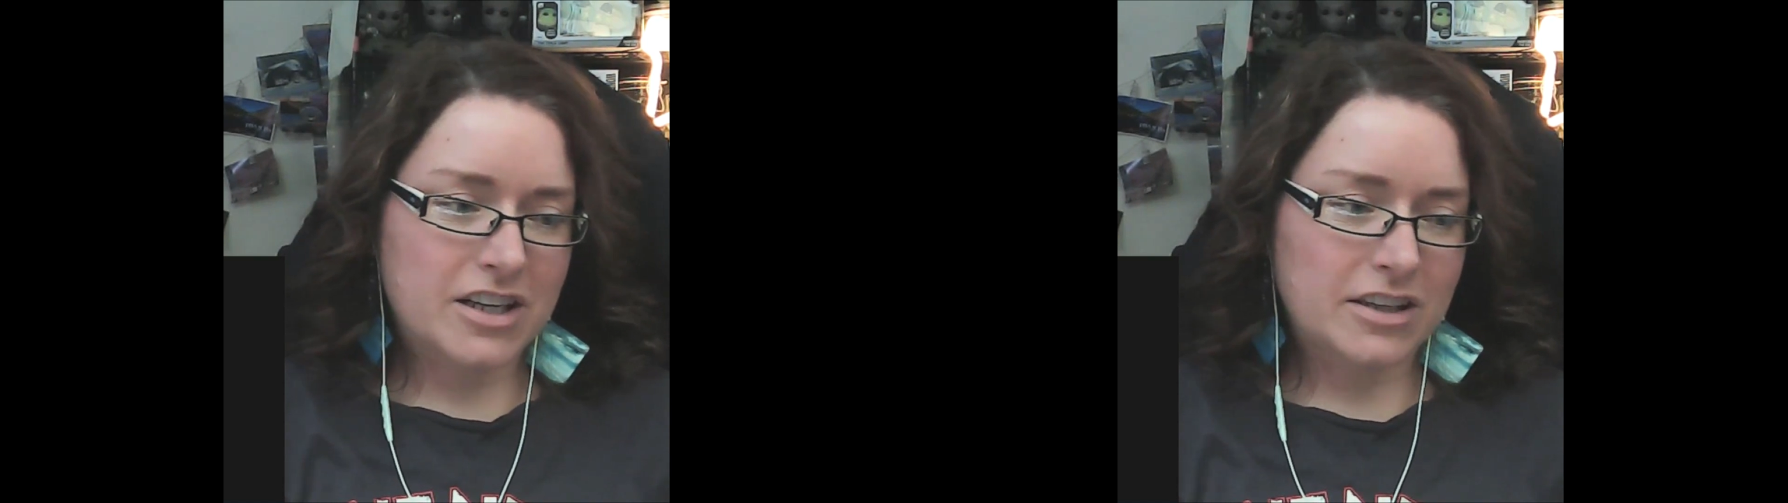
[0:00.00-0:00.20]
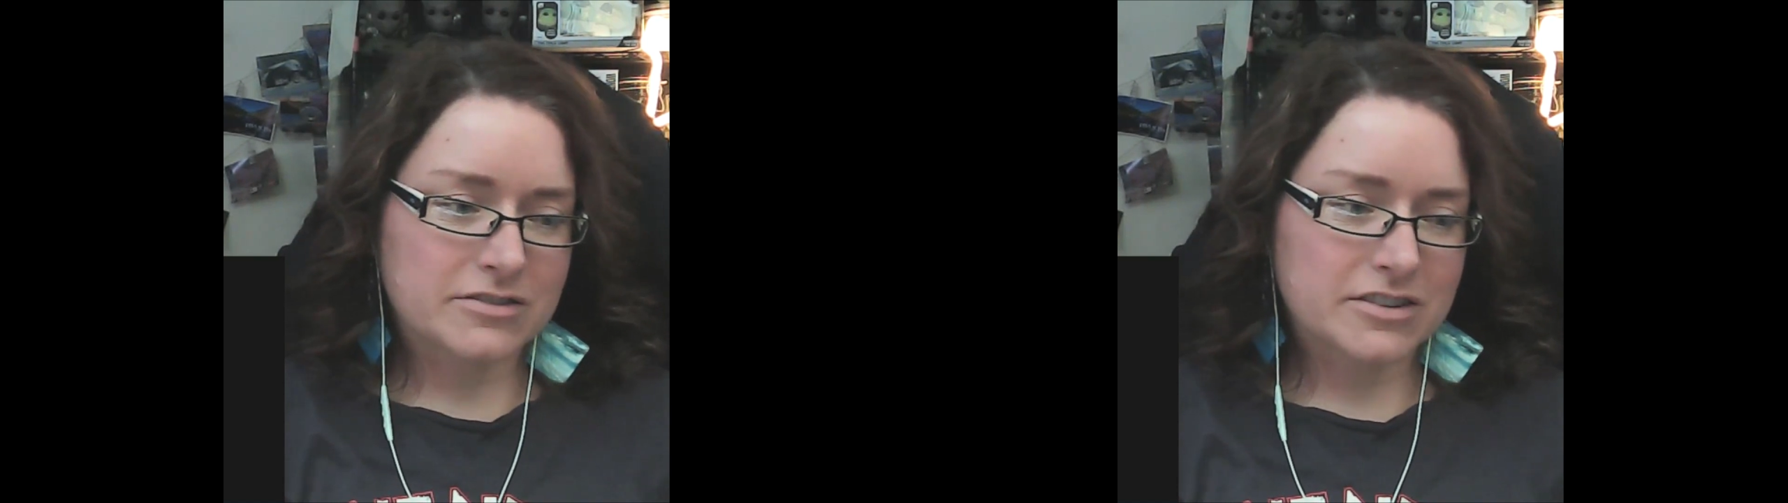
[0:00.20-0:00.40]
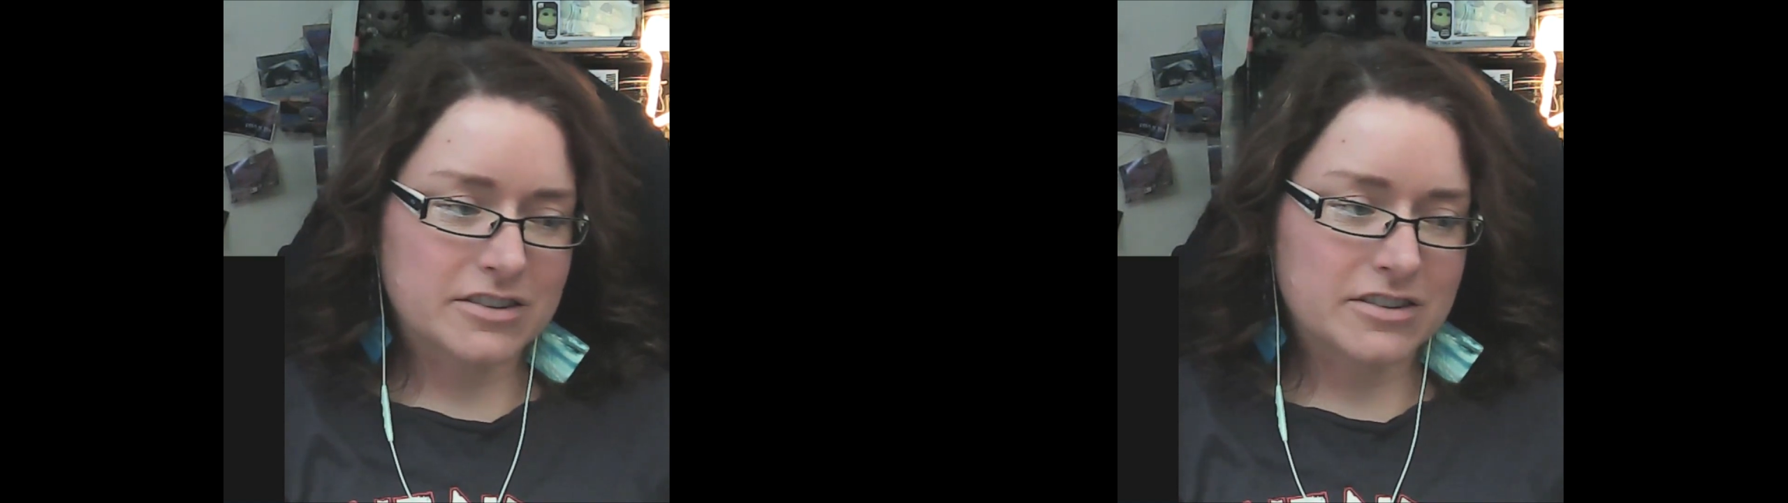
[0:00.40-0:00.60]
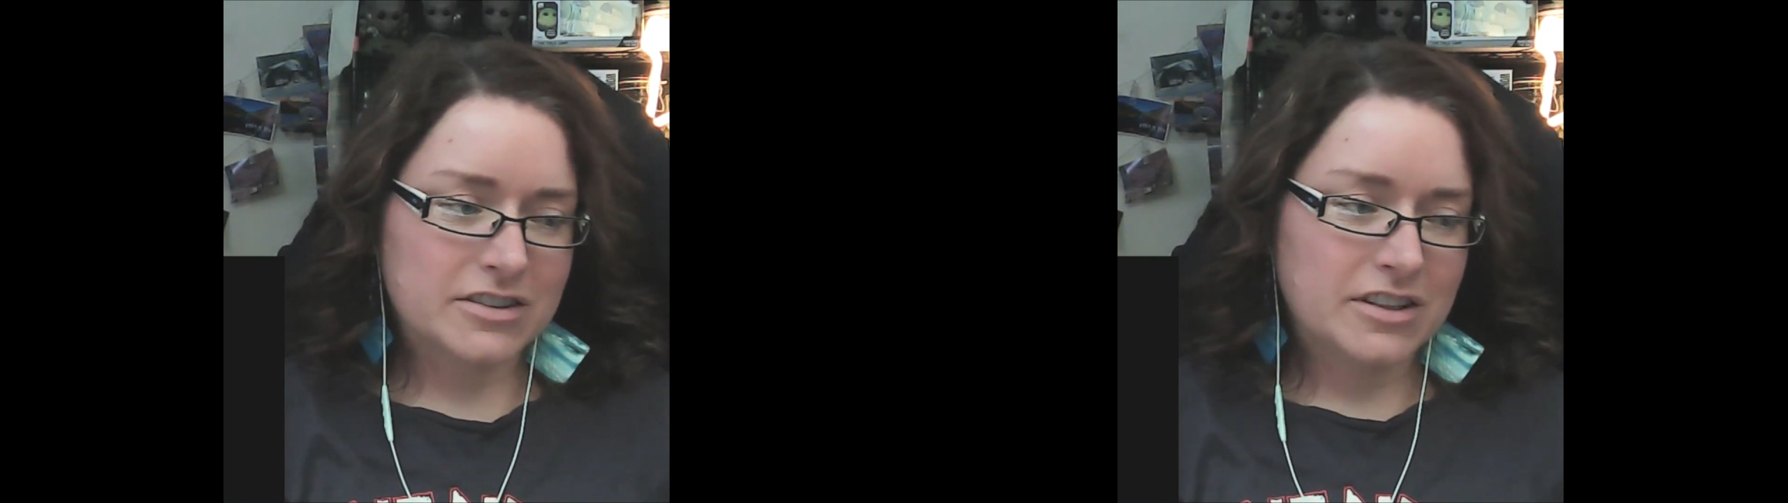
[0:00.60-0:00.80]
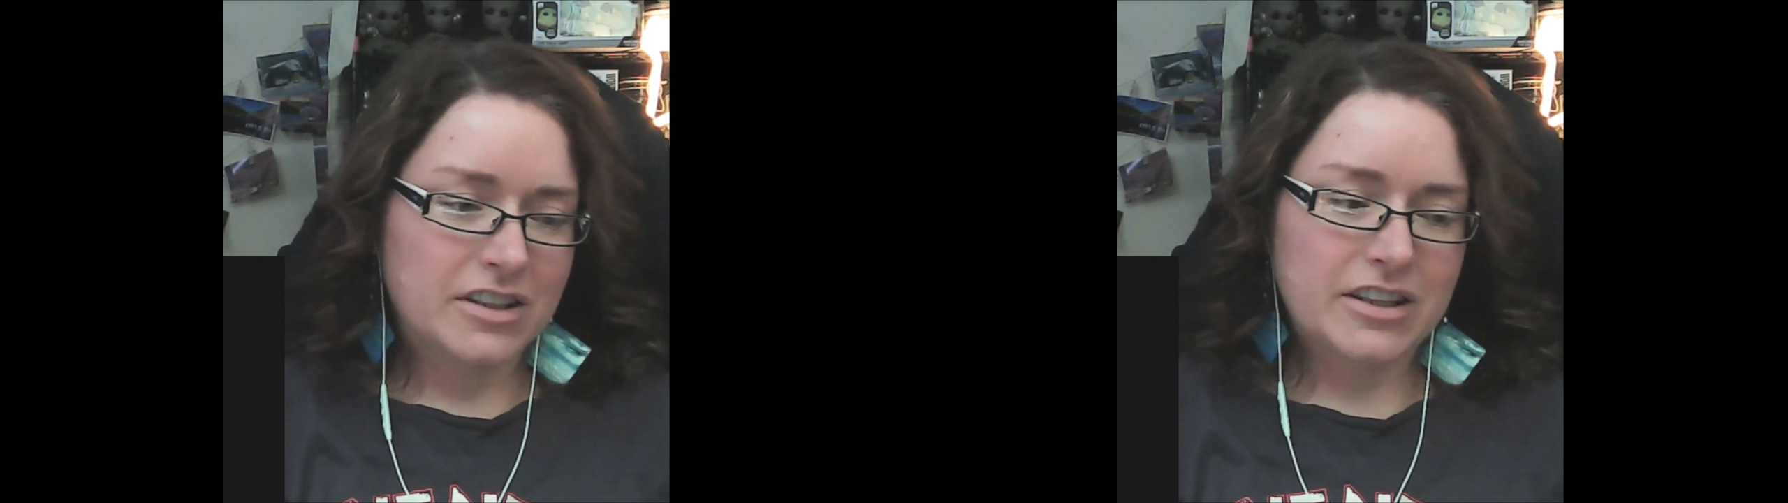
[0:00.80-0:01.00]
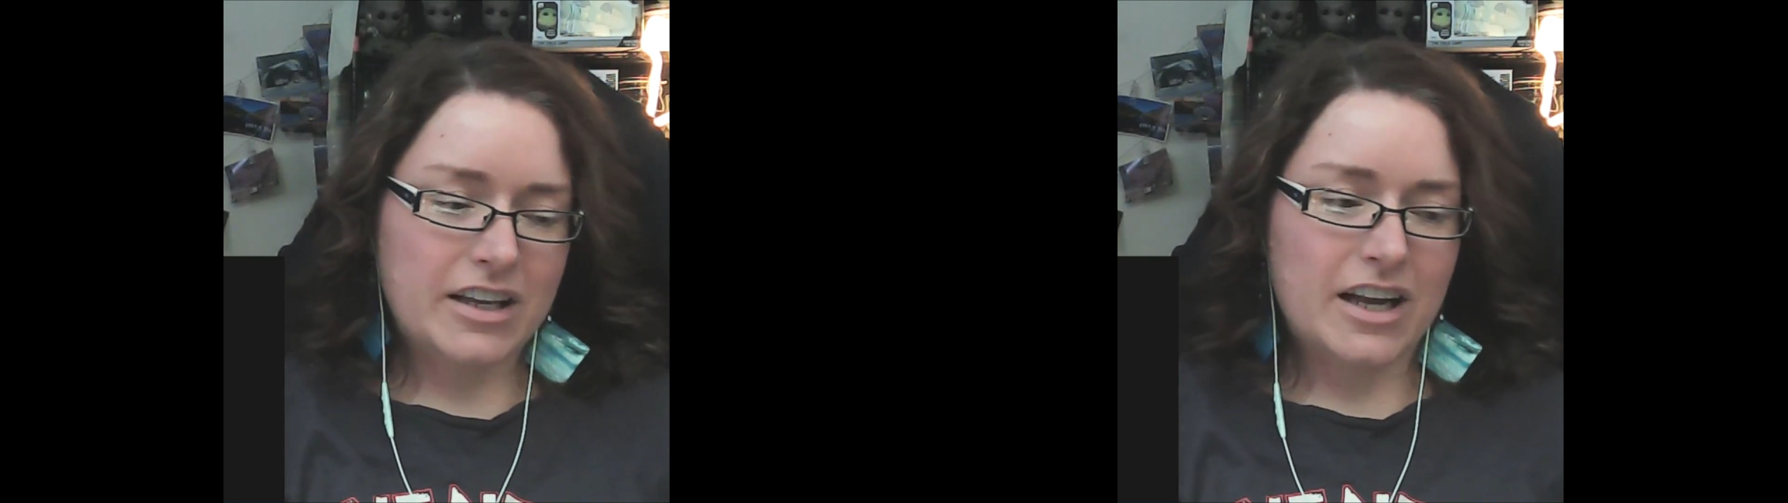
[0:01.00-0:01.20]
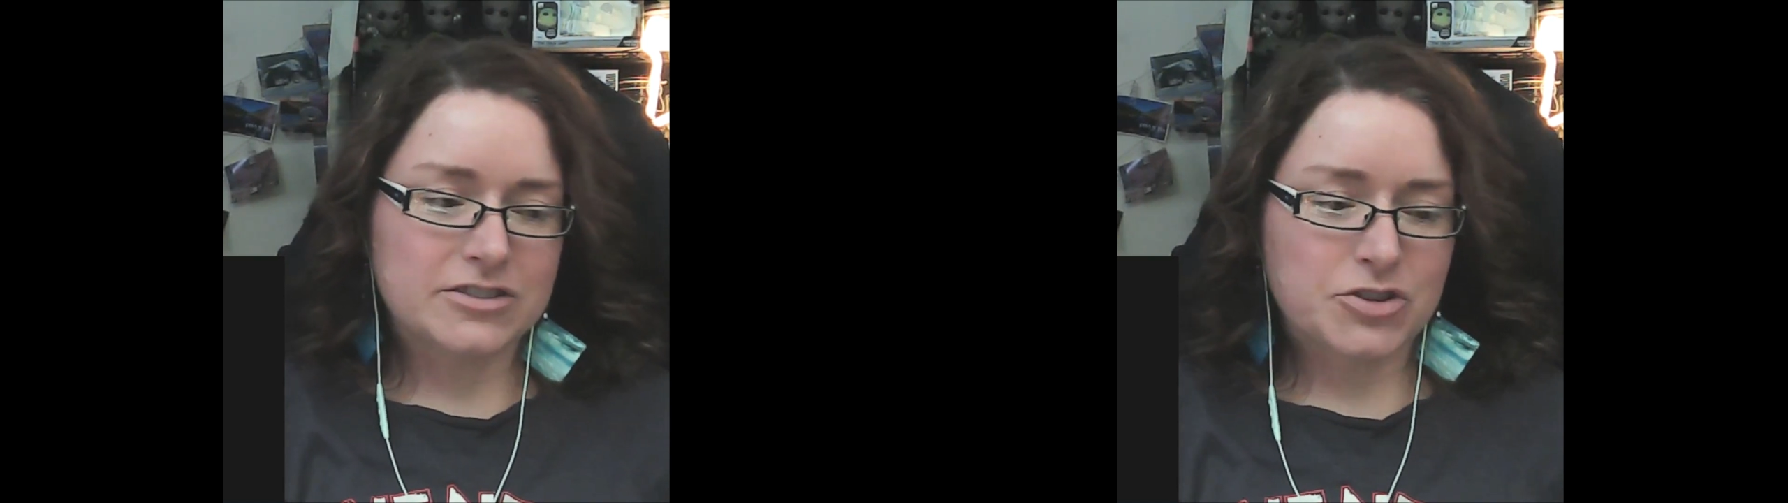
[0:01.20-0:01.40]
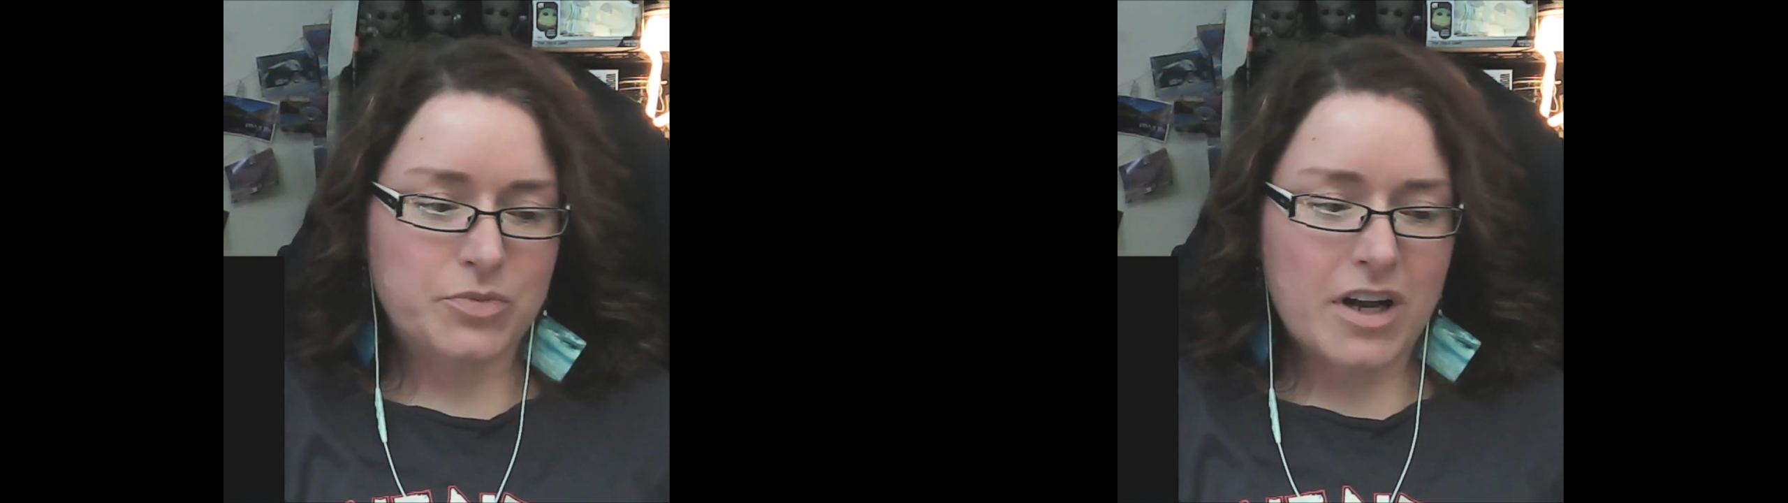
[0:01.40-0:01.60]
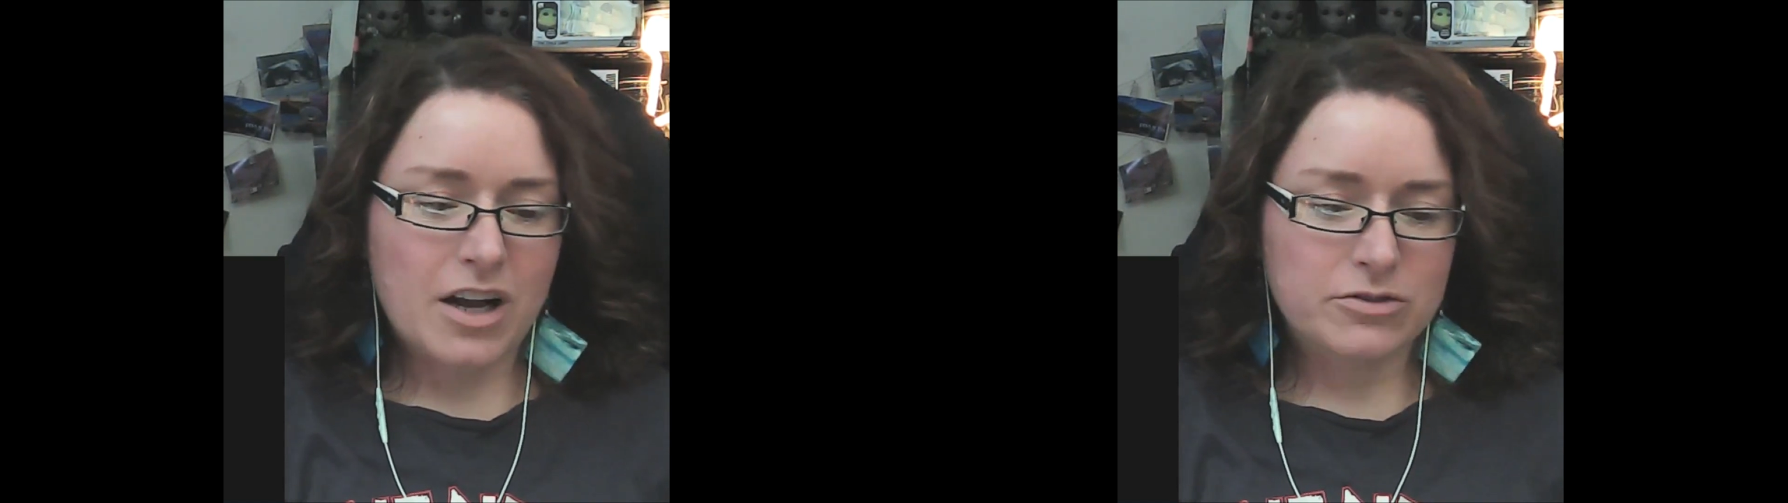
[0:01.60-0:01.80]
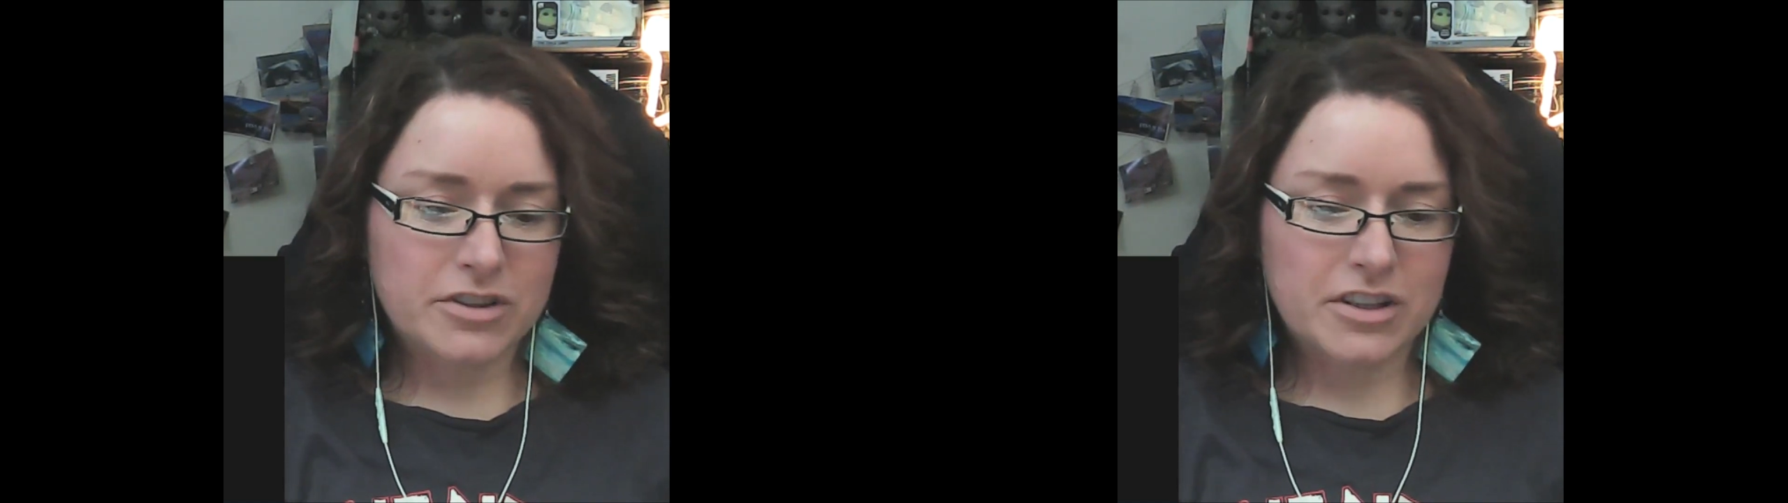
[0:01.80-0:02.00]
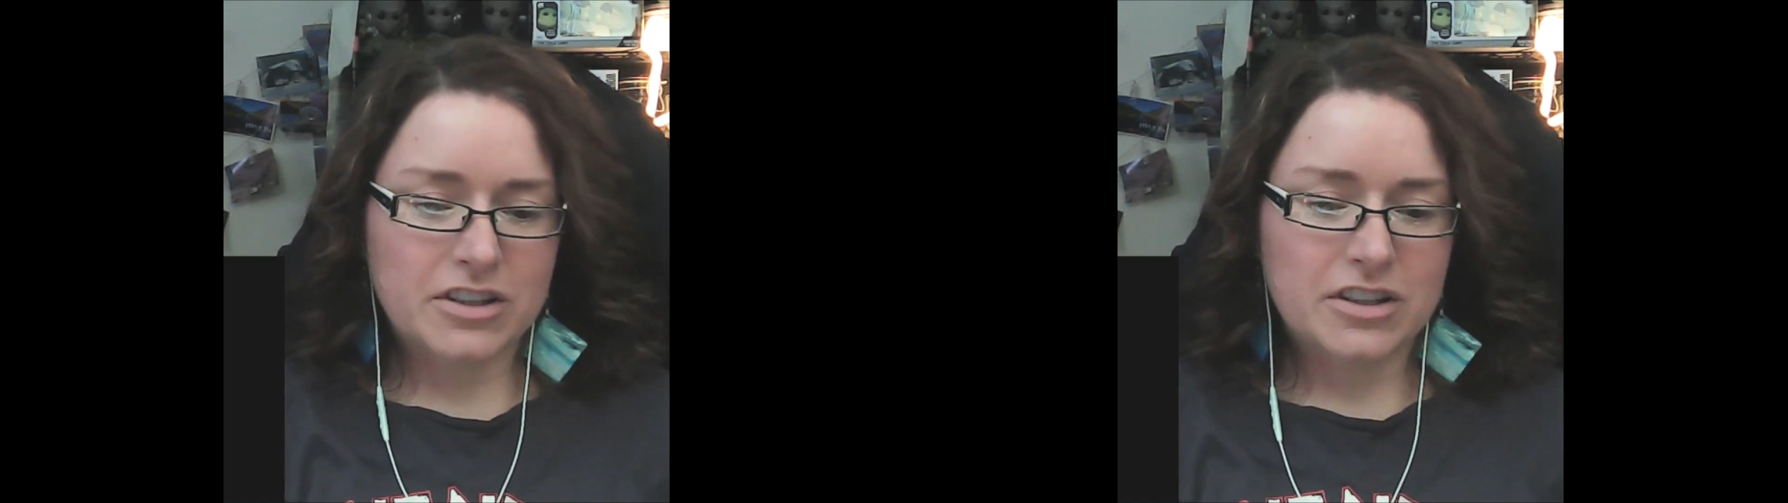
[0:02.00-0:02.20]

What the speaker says: how they